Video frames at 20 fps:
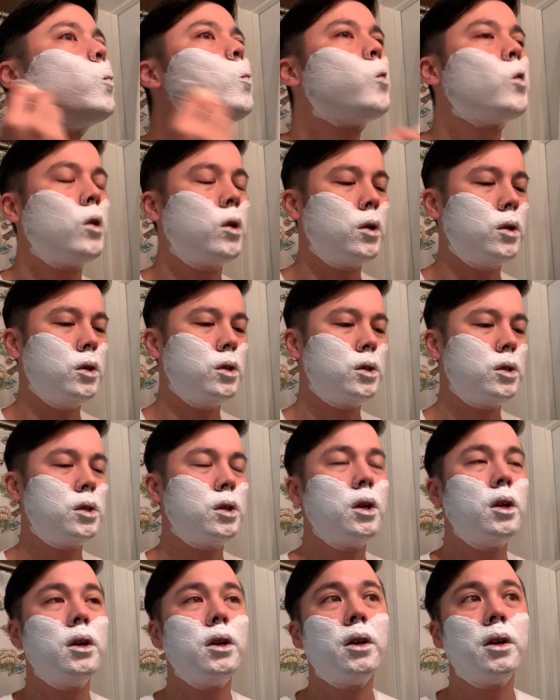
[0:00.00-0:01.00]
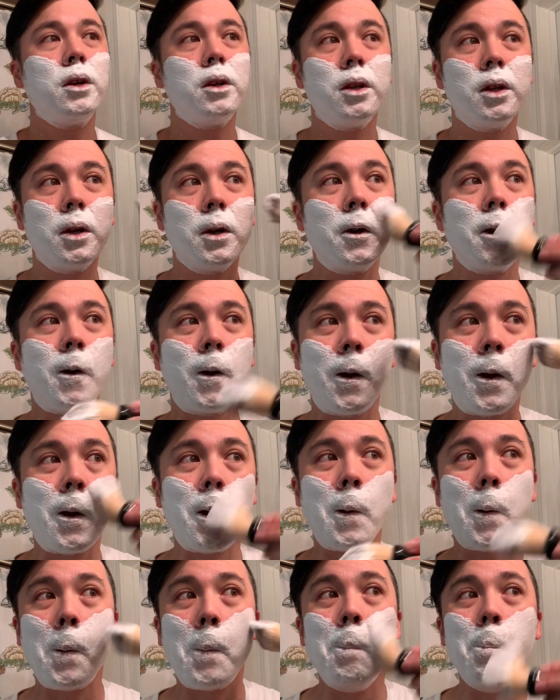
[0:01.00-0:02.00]
It is
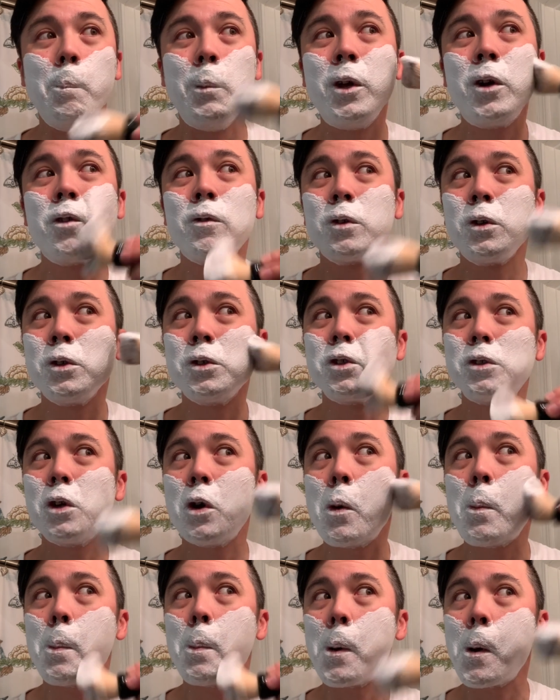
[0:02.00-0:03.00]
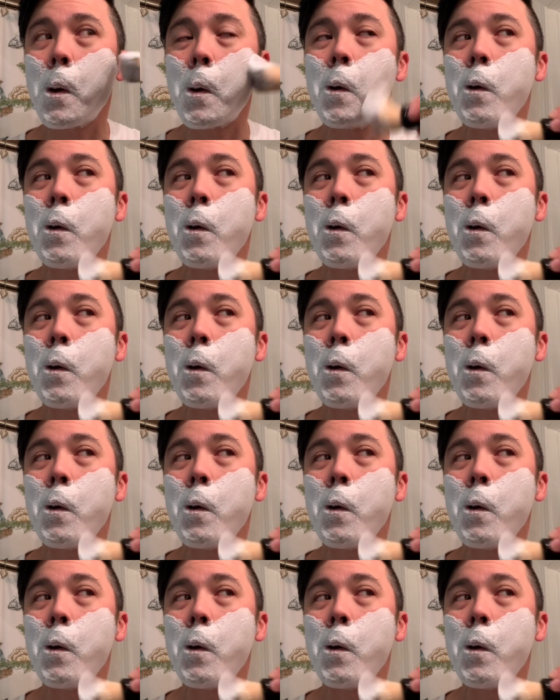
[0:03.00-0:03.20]
a mineral soap.